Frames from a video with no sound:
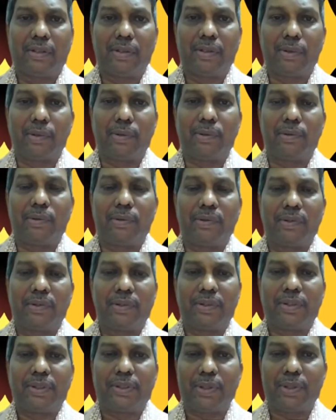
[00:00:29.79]
to
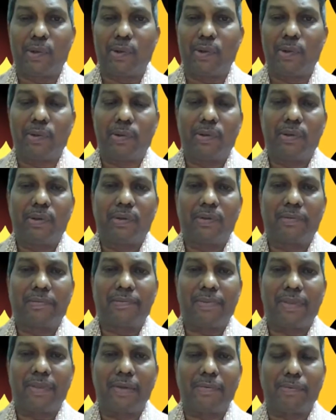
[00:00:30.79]
show
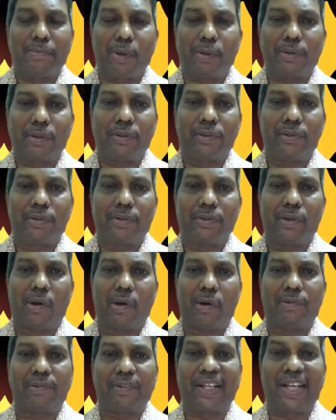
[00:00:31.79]
the importance
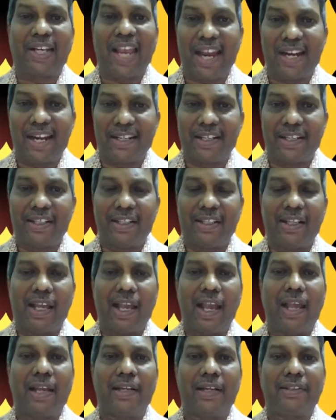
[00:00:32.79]
of caring
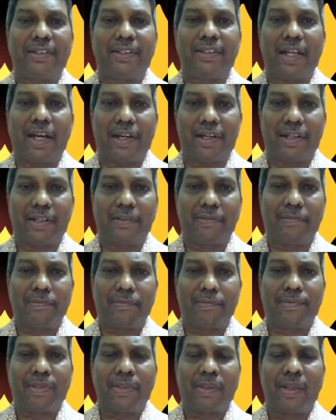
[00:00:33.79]
and sharing.
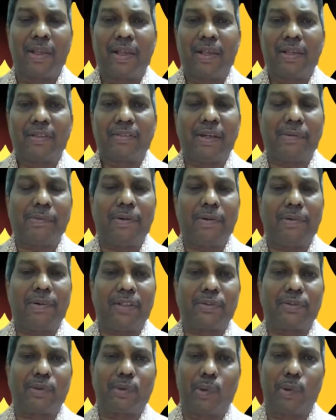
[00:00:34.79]
Some of
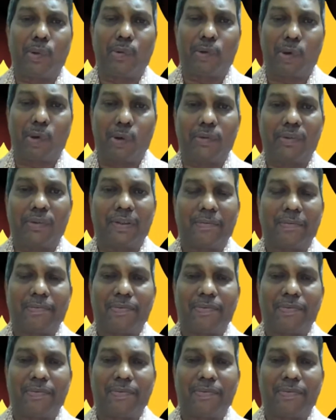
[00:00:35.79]
us go forth